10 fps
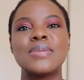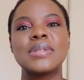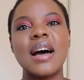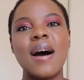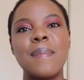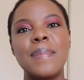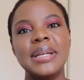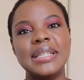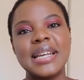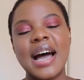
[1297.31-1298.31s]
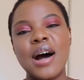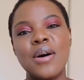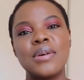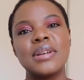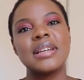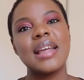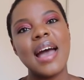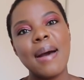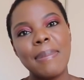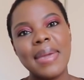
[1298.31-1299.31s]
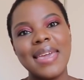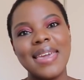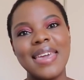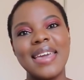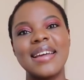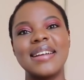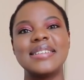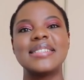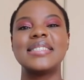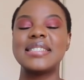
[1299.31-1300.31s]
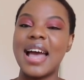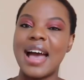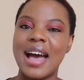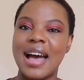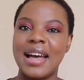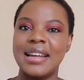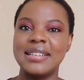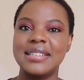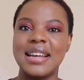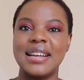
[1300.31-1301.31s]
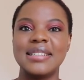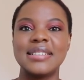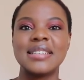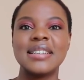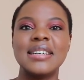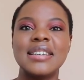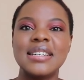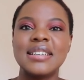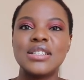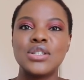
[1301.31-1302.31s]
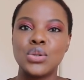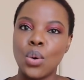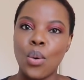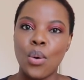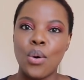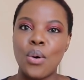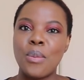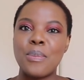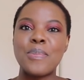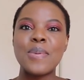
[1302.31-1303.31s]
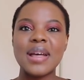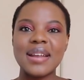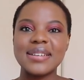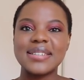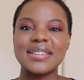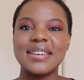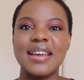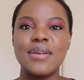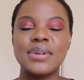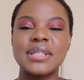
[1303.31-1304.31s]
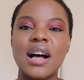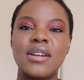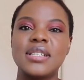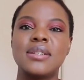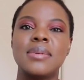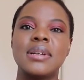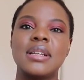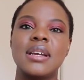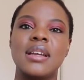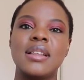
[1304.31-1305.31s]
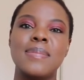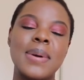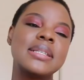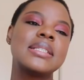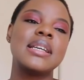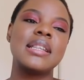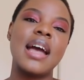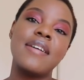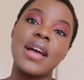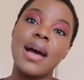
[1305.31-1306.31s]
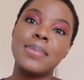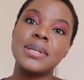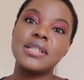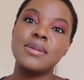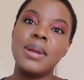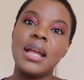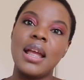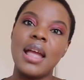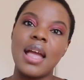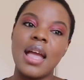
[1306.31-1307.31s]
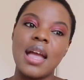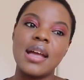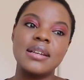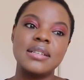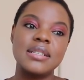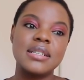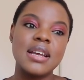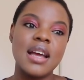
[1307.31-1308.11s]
It was up and down and happy and sad and sore, but it was ultimately the best thing that ever happened to me, and